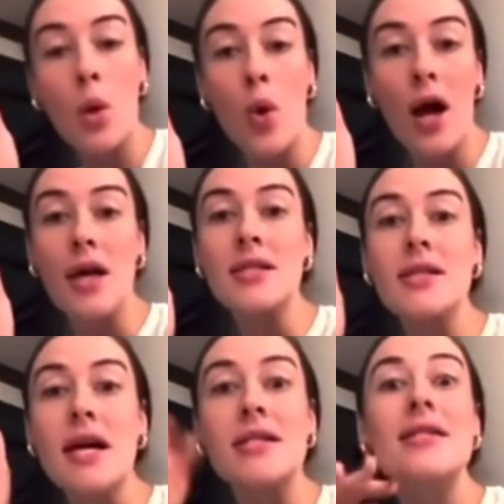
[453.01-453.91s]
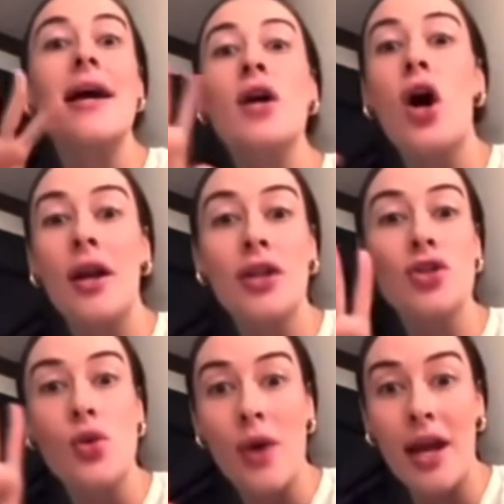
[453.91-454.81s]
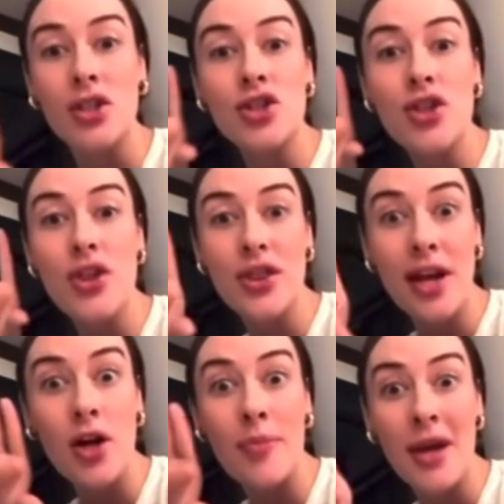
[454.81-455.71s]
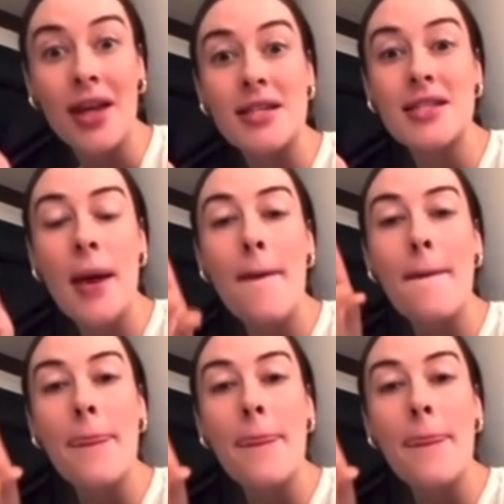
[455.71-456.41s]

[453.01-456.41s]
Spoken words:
was a psychotic, deranged therapist